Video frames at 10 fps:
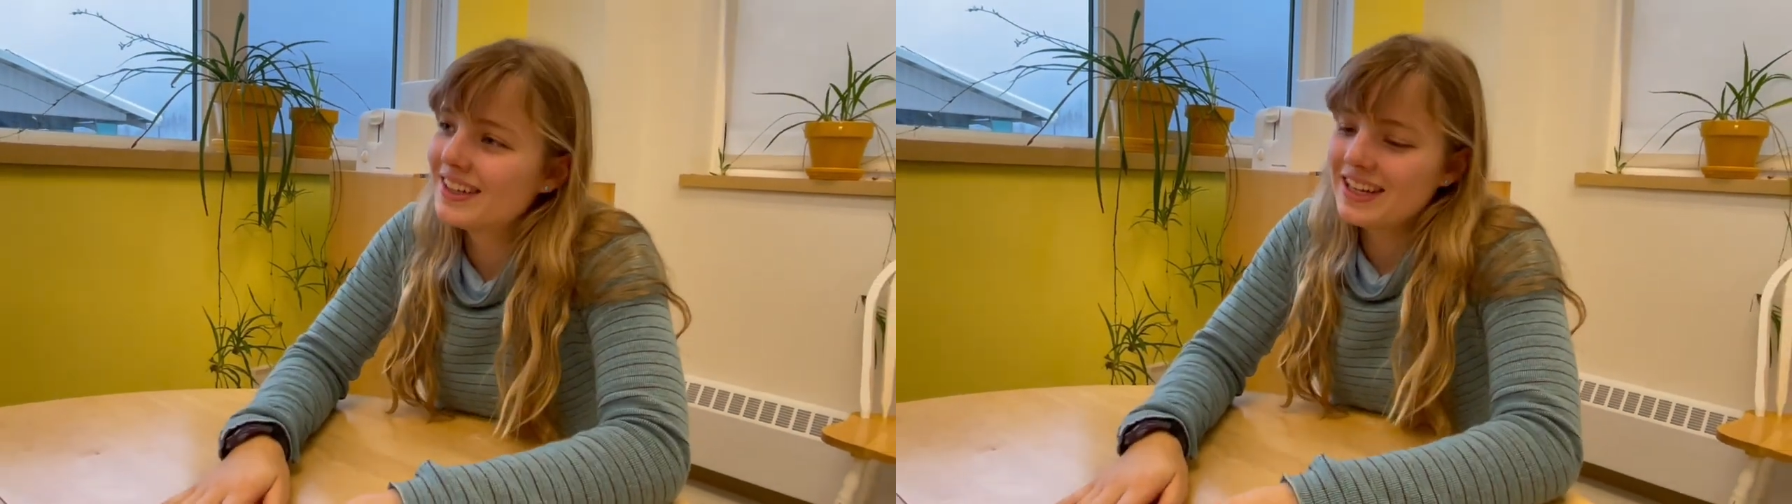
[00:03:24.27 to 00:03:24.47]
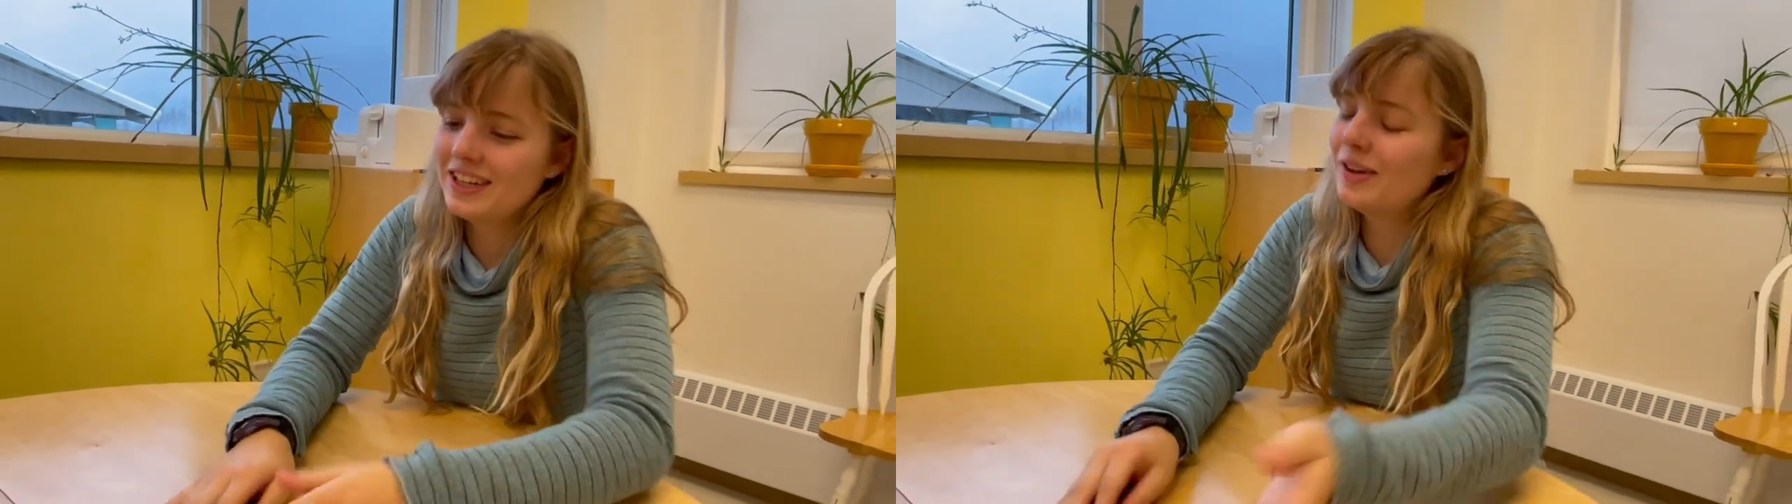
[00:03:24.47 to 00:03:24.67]

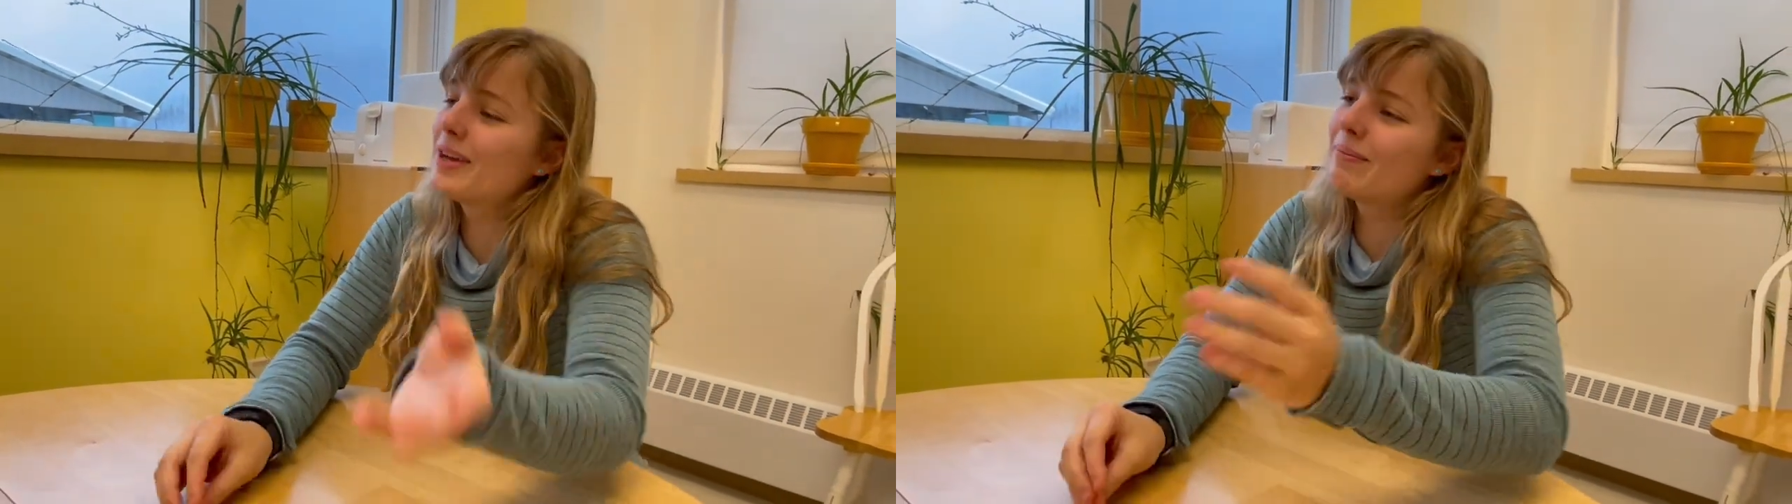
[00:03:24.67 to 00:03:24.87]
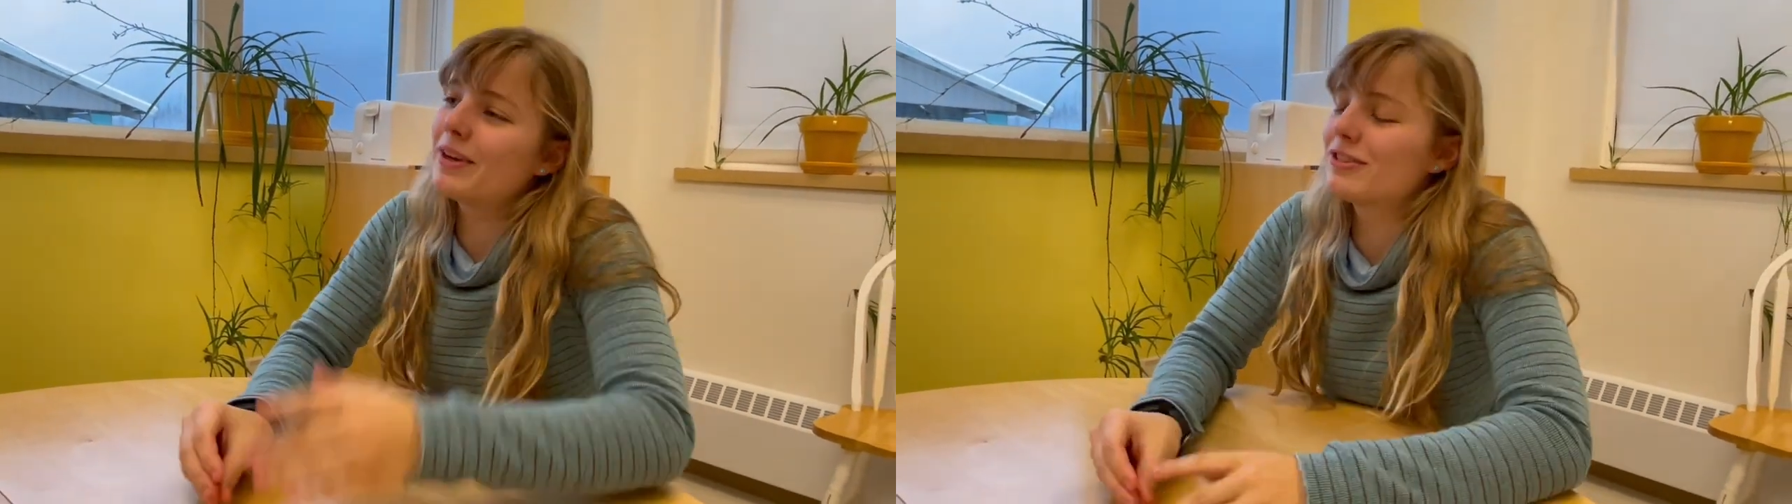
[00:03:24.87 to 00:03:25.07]
You'll get
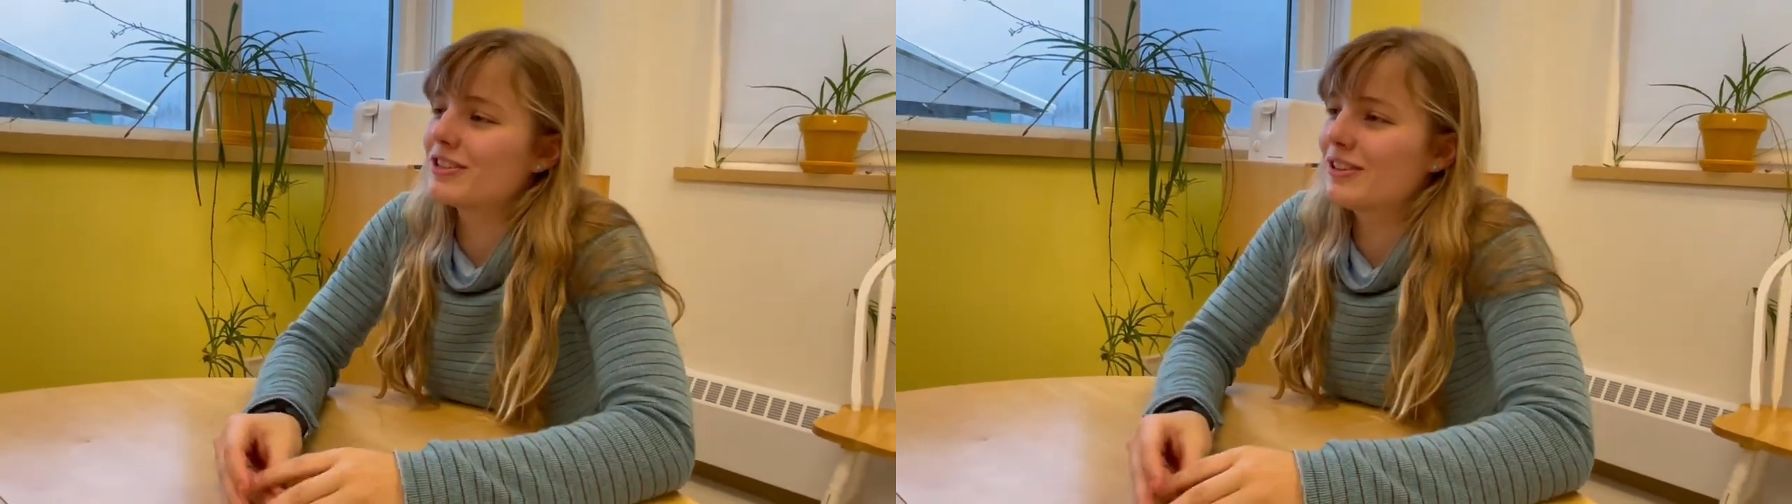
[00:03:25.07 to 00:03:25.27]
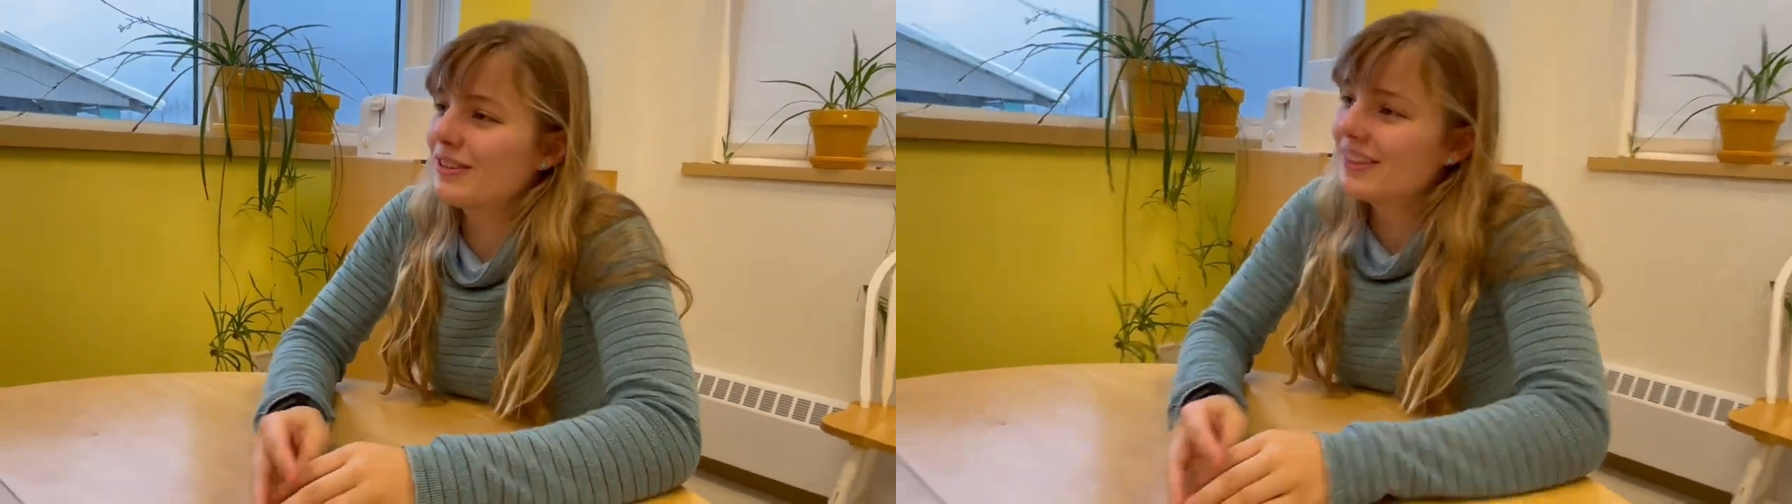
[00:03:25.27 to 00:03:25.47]
better soon.